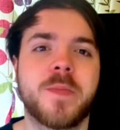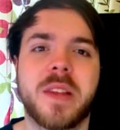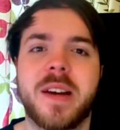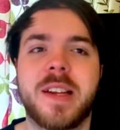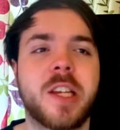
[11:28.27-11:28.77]

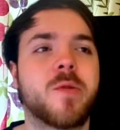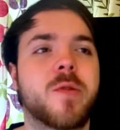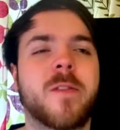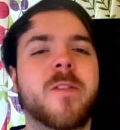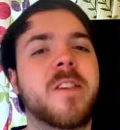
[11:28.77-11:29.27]
and then you do
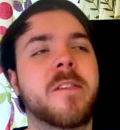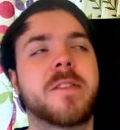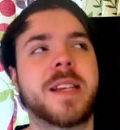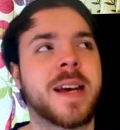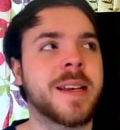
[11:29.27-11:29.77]

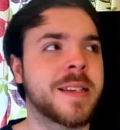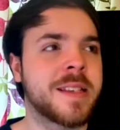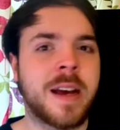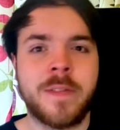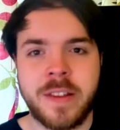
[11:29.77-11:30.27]
50 tests
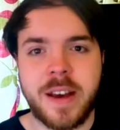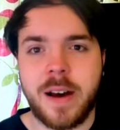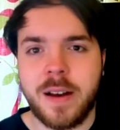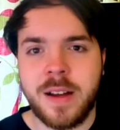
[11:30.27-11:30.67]
after that